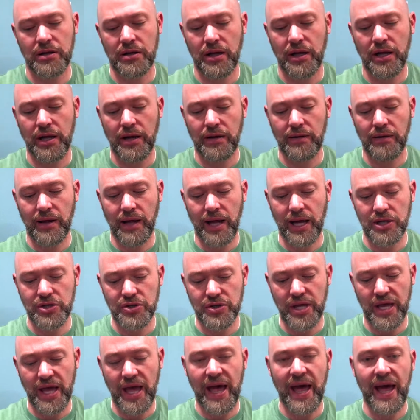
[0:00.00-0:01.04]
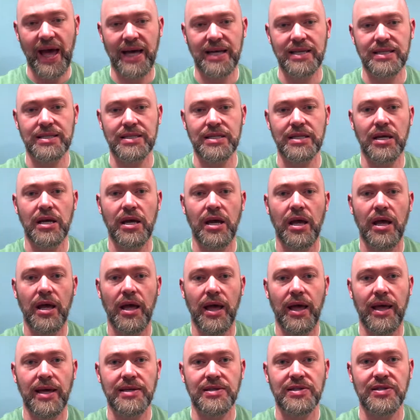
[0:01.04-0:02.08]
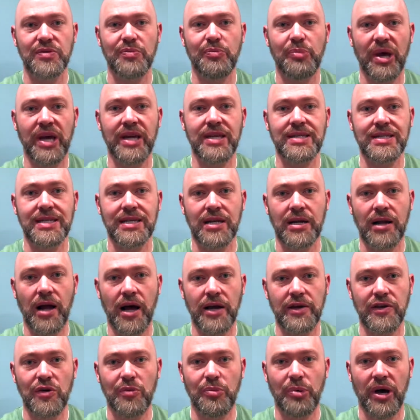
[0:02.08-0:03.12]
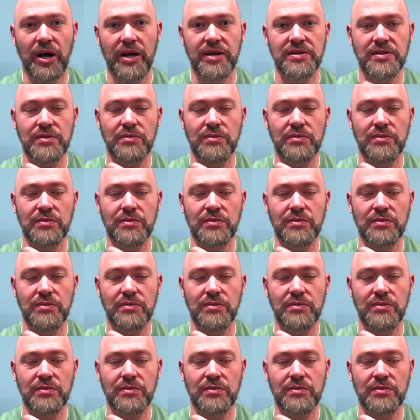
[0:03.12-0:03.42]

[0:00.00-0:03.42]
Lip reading: and it actually has a space that it occupies.